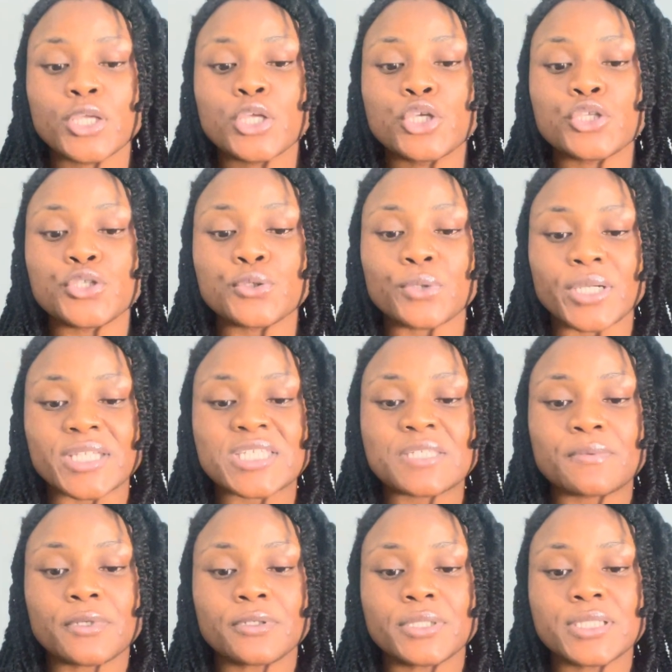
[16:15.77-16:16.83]
You
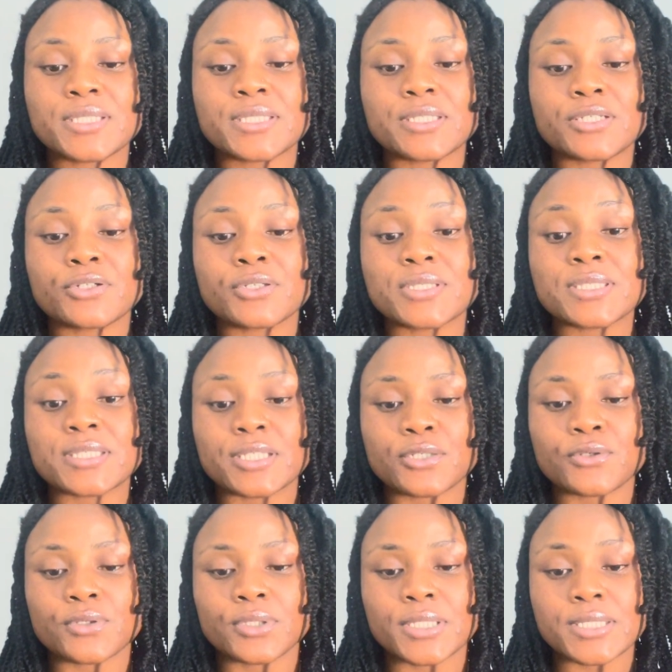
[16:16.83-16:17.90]
experience
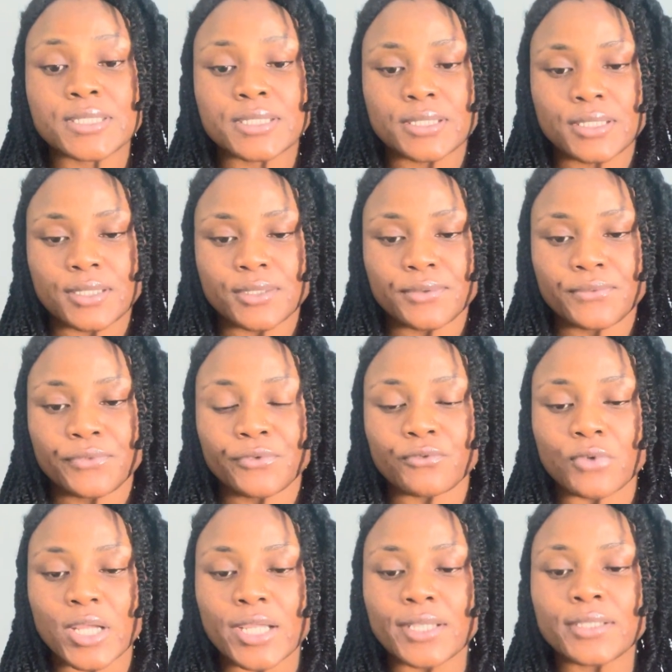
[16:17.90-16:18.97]
synchronicity,
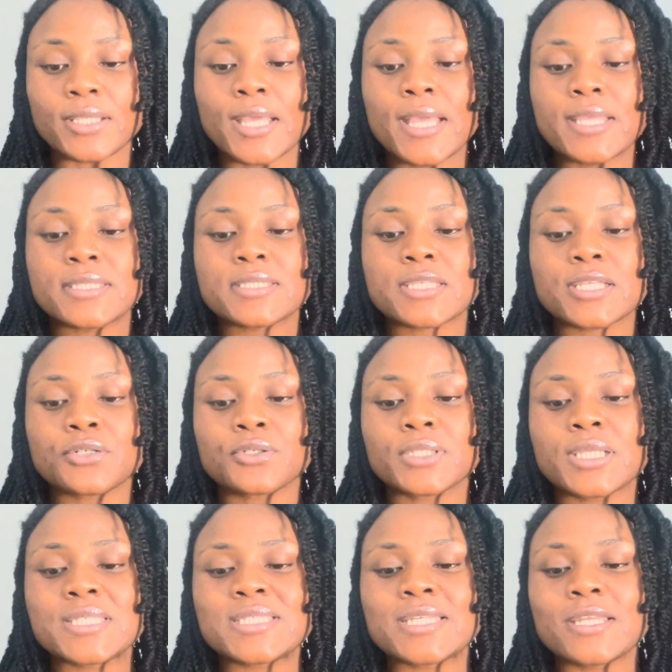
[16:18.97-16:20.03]
right?
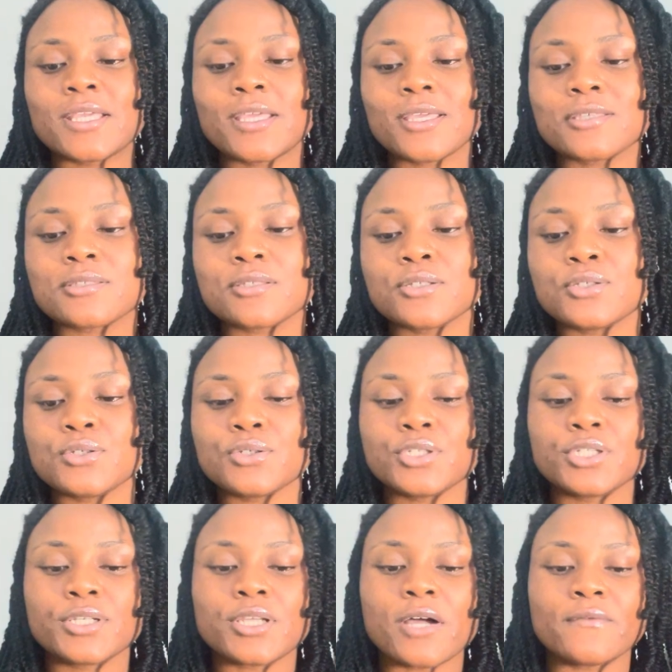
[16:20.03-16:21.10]
Synchronicity is the
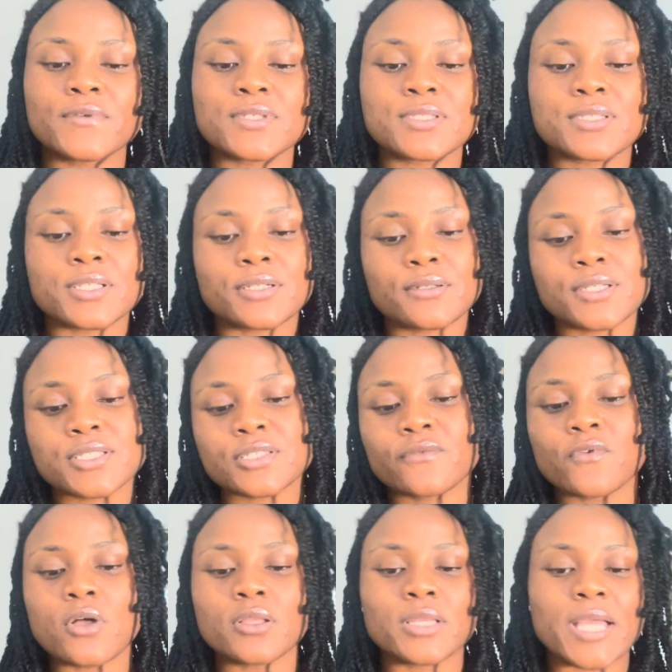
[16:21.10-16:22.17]
union of a series of
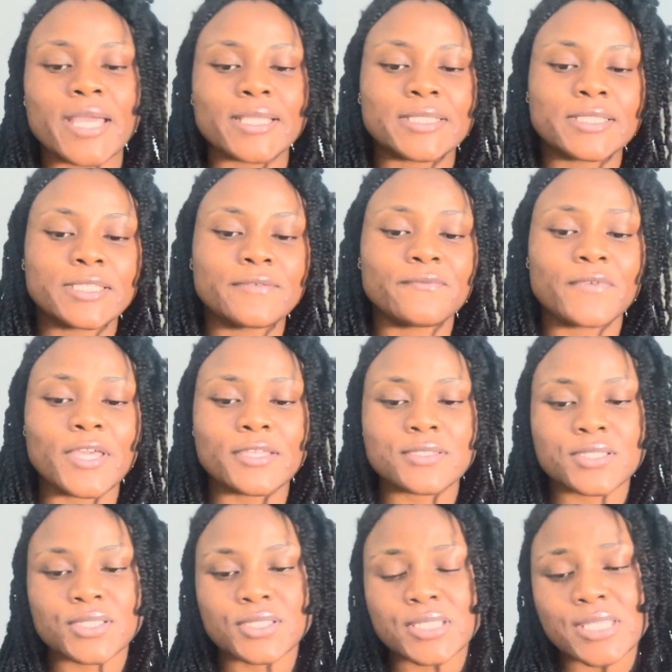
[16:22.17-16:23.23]
unlikely events
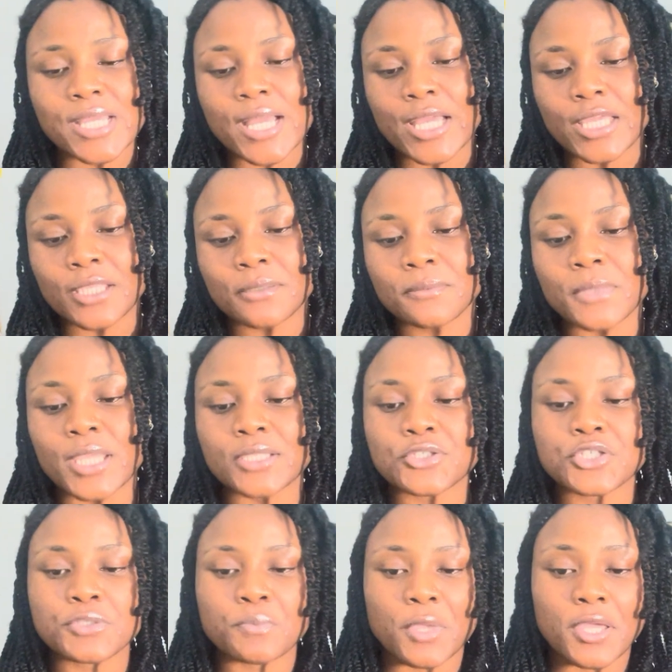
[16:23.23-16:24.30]
in time and
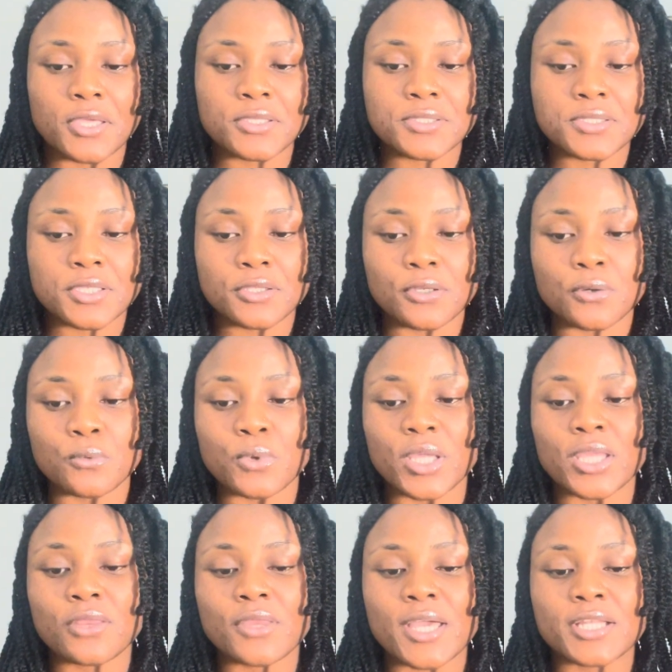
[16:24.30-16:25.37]
space in a way
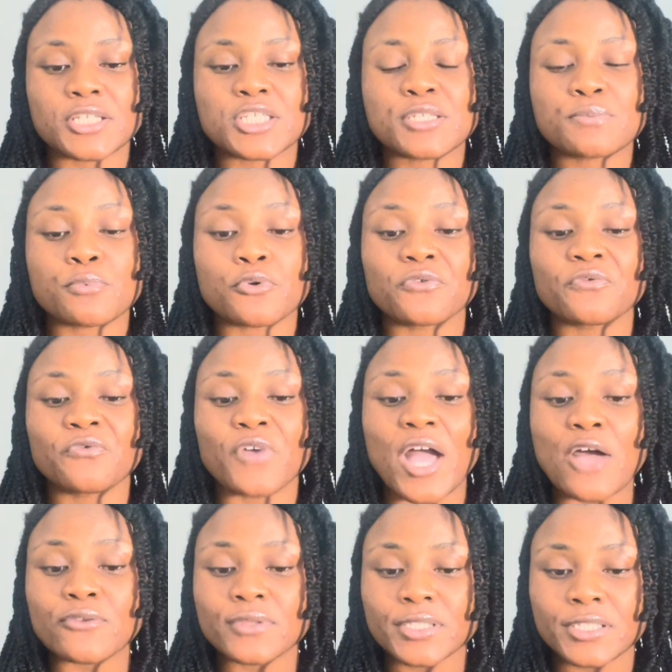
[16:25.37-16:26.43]
that is
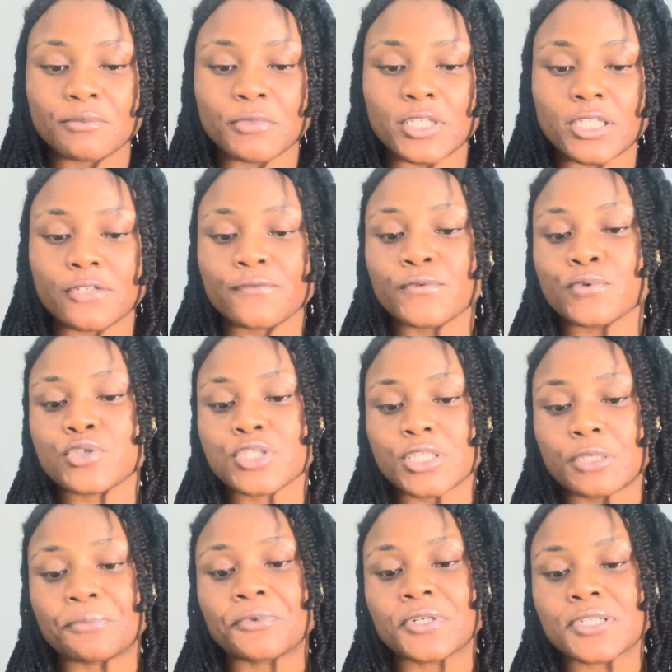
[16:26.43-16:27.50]
profoundly meaningful to the
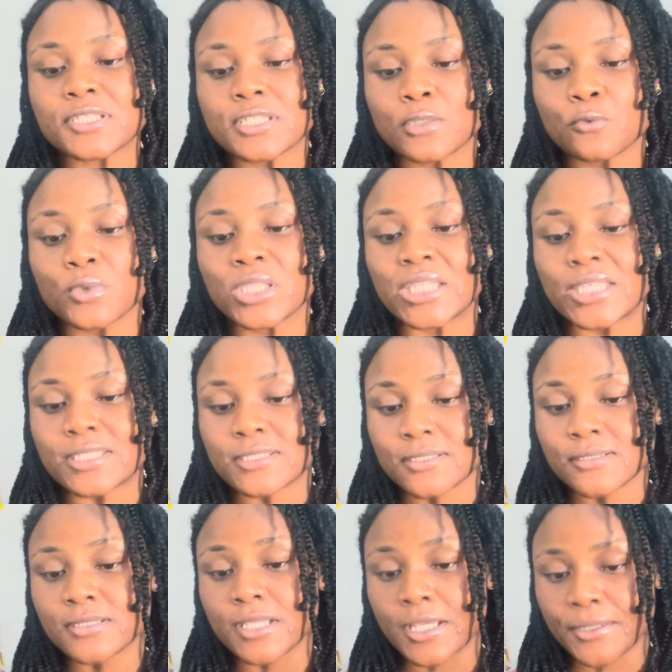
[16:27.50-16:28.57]
person
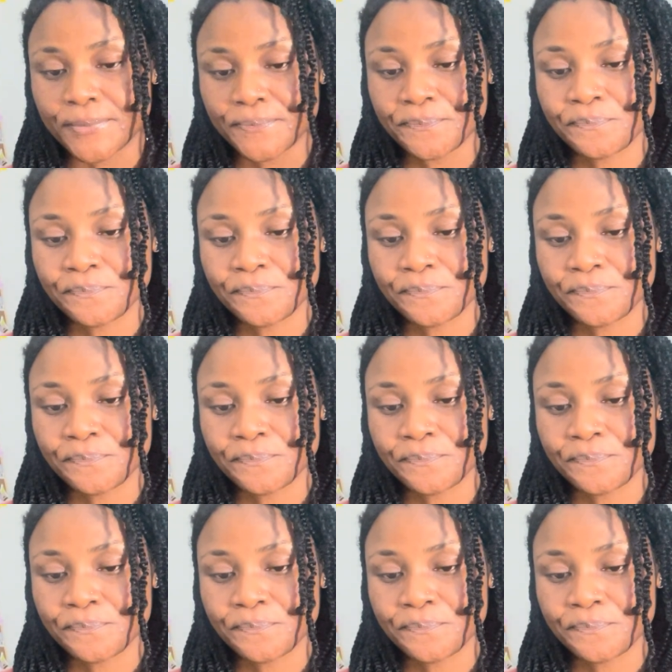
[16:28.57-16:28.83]
witnessing them.